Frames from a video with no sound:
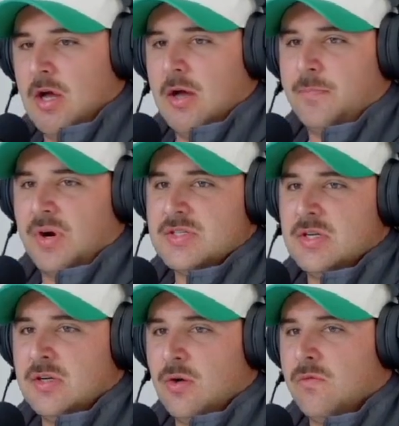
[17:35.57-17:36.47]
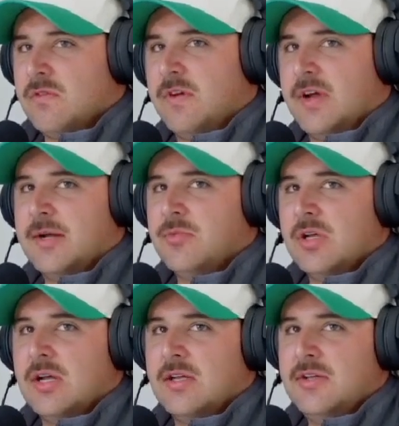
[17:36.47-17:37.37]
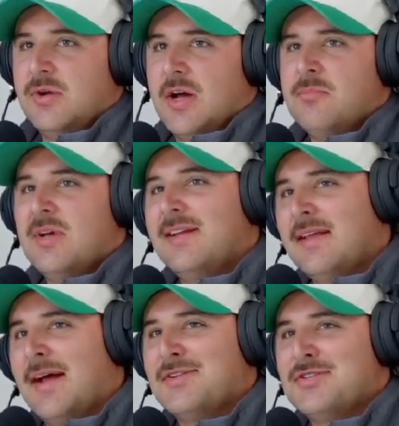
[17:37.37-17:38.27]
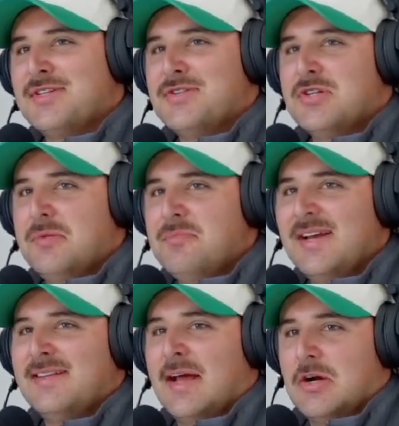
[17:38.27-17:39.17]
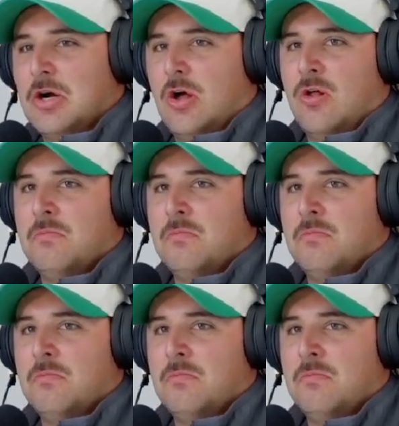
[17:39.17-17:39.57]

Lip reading: president over family, and you got to make that decision and make that call.